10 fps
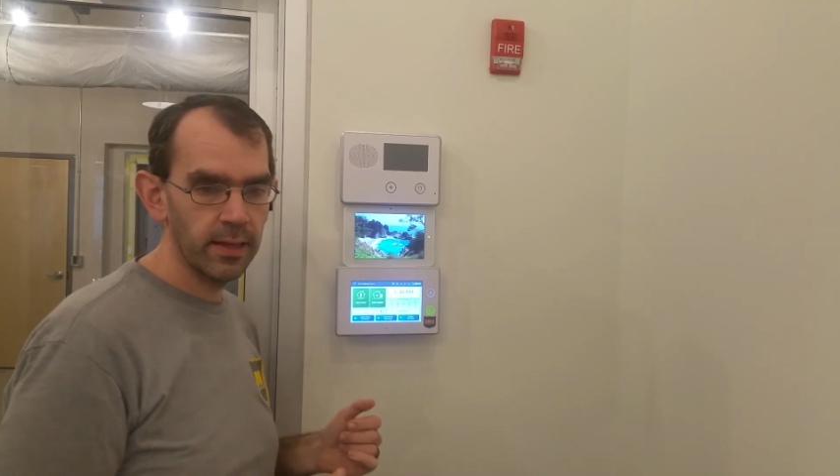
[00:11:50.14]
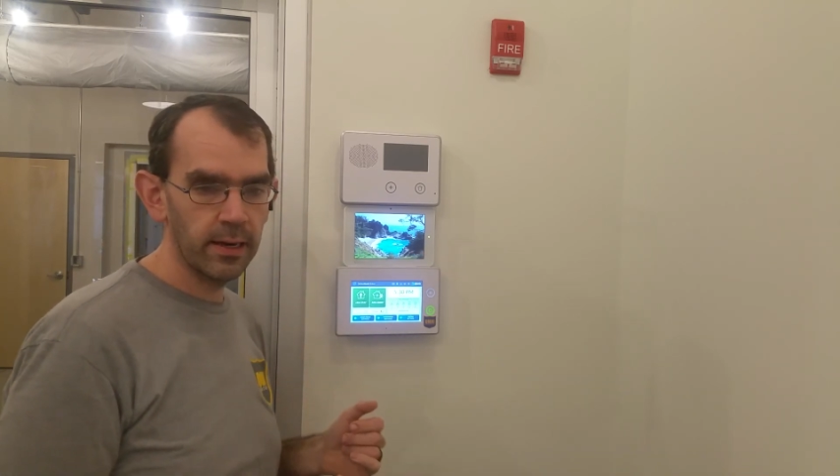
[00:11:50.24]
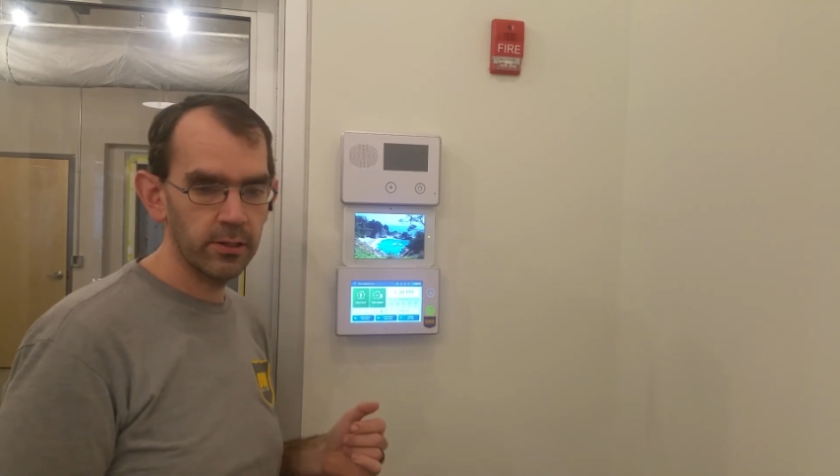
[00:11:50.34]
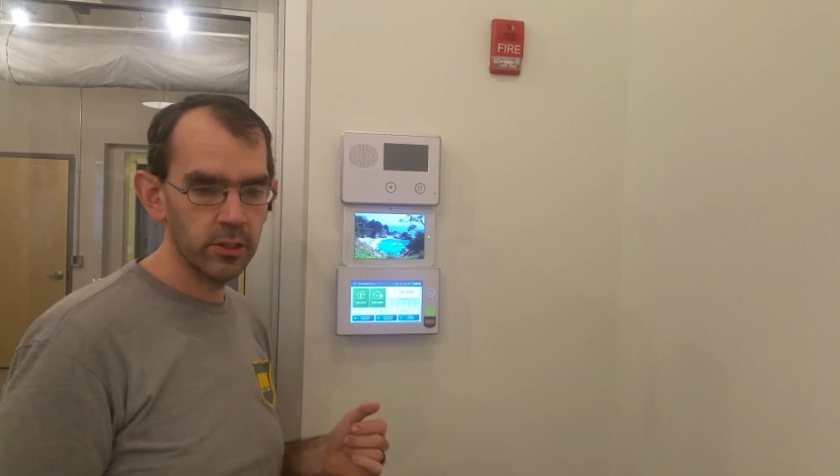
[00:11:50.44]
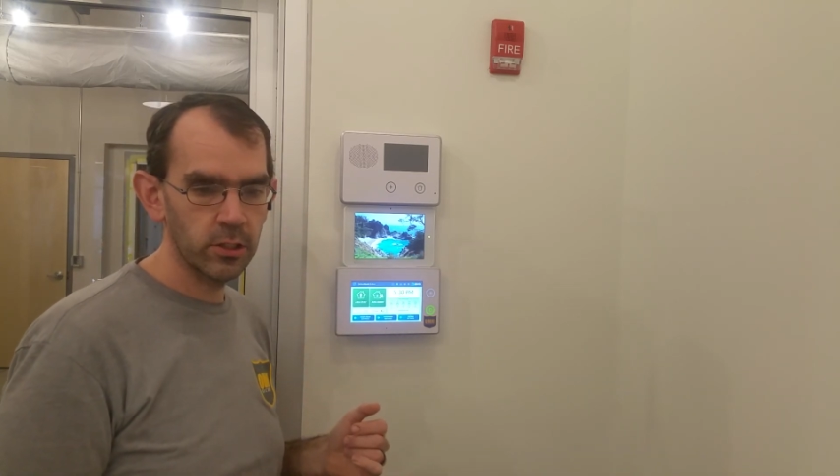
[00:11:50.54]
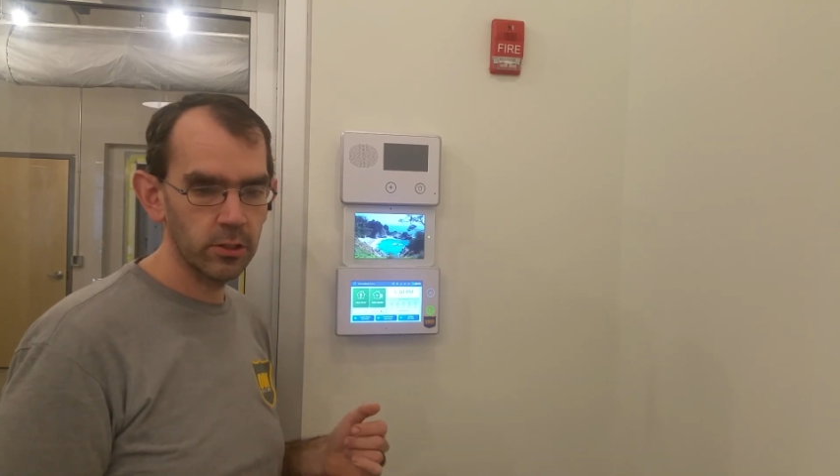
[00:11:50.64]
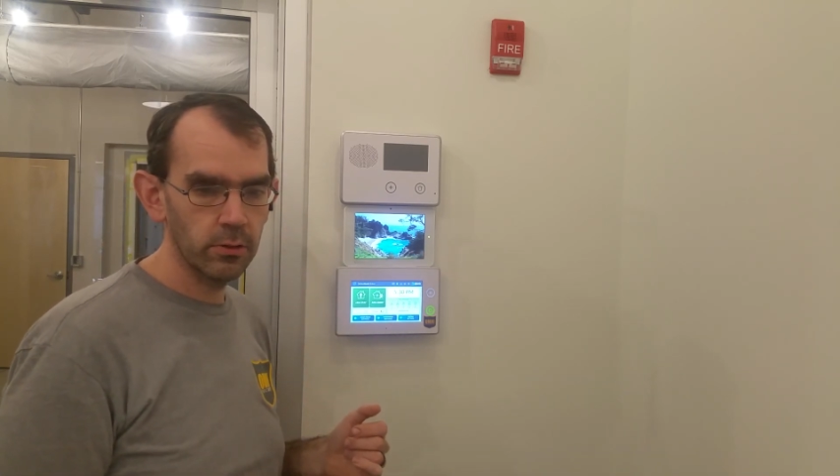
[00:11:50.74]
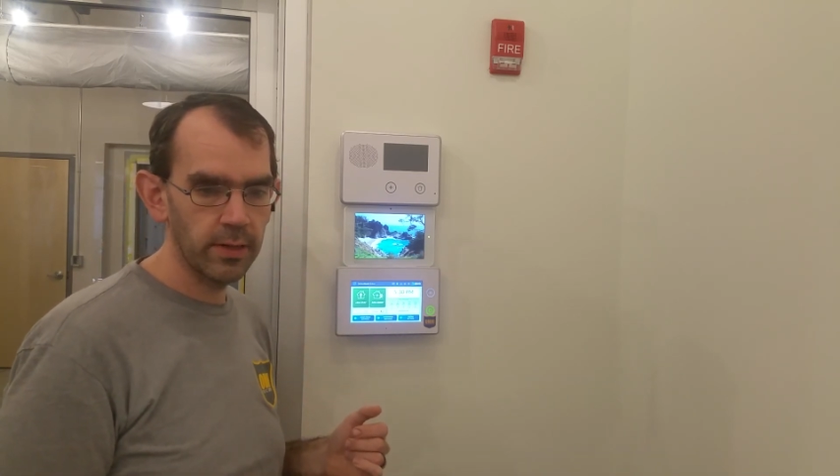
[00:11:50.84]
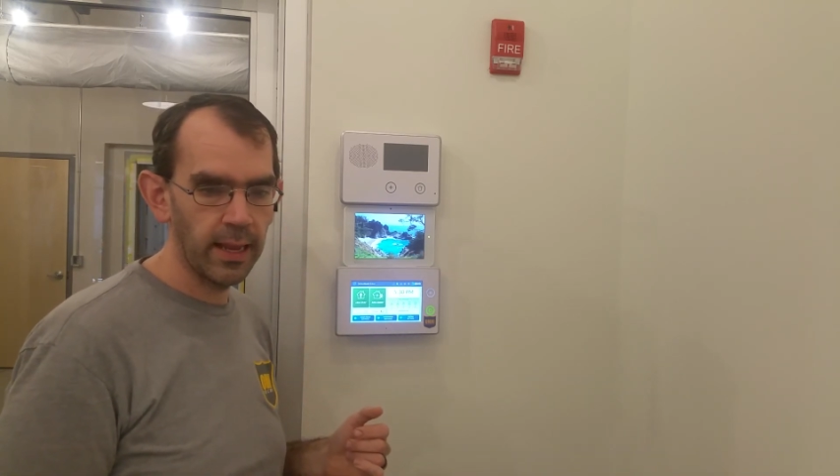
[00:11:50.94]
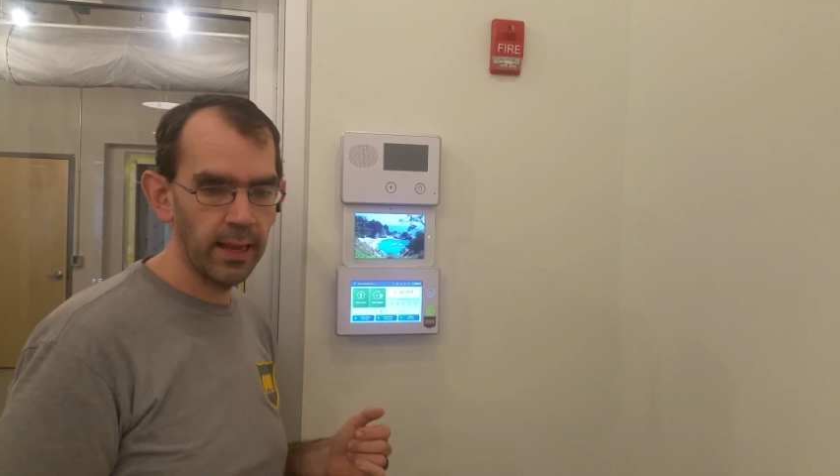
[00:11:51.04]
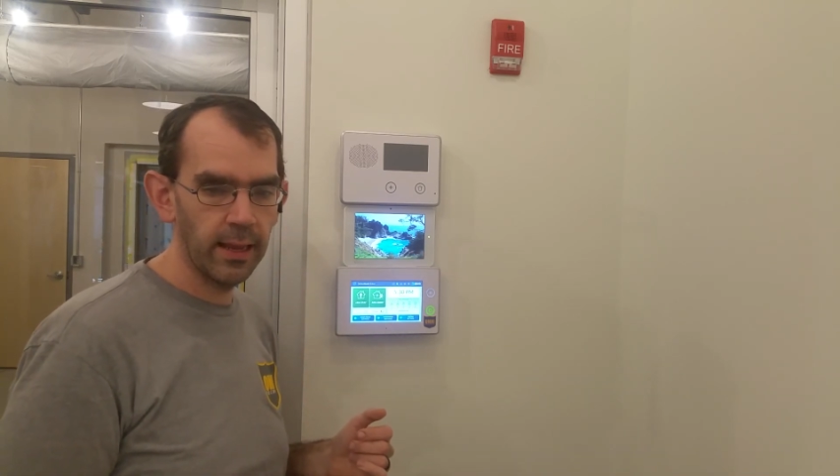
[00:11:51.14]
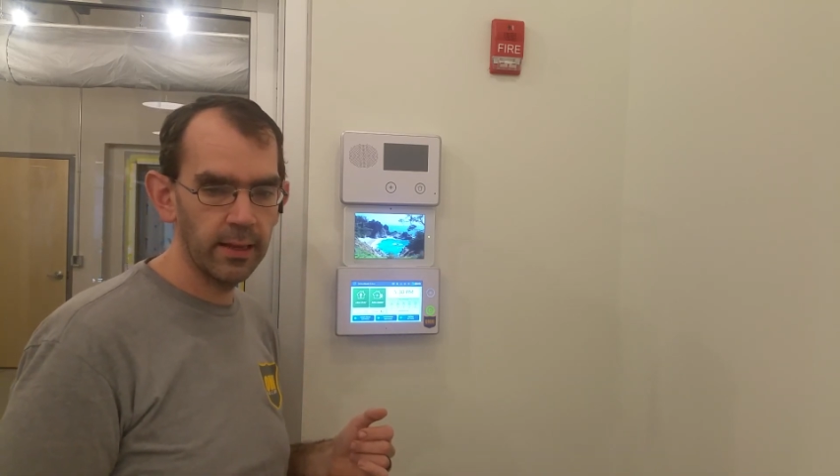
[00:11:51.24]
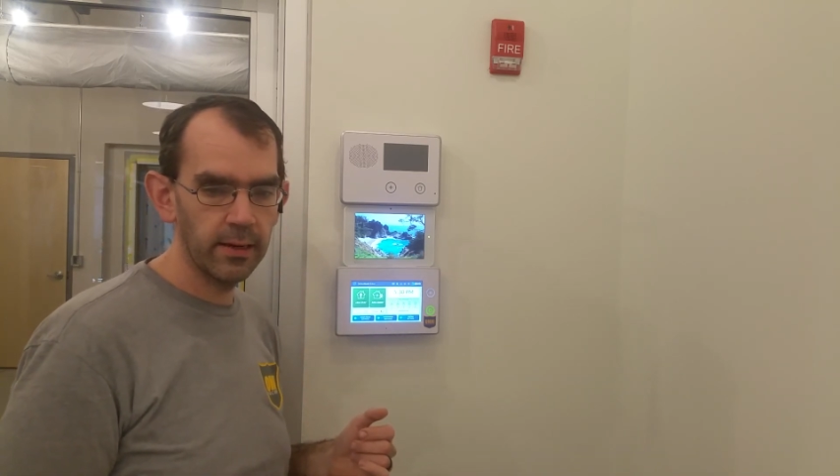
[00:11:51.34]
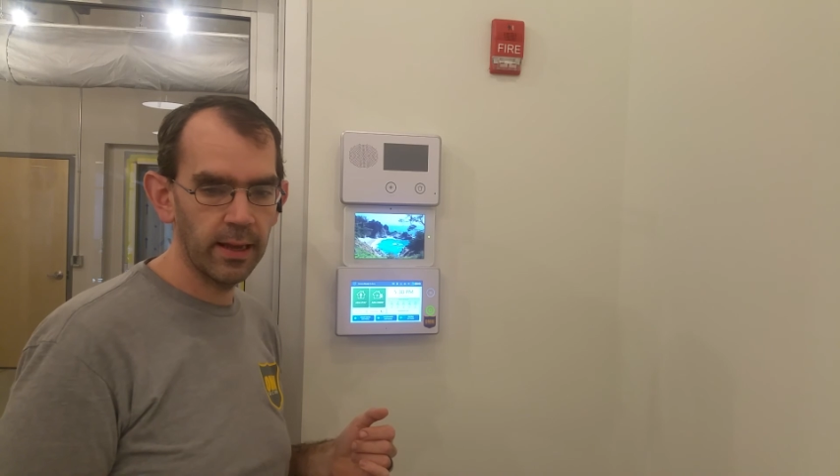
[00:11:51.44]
that I just showed, and